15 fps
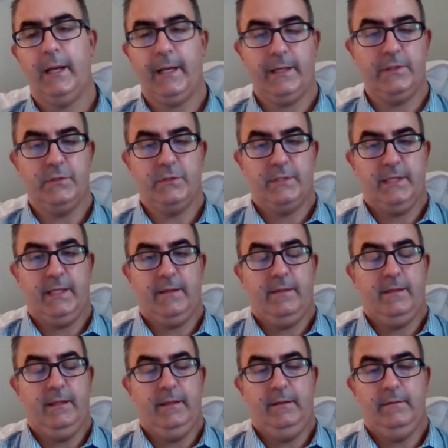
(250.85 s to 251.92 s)
I can just take
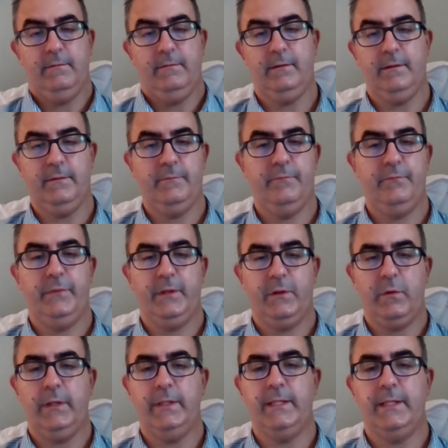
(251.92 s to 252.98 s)
the
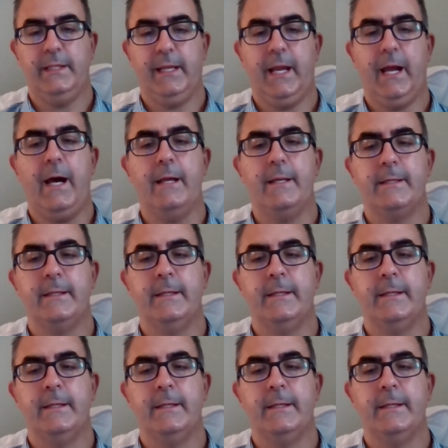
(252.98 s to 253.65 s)
grades that they got.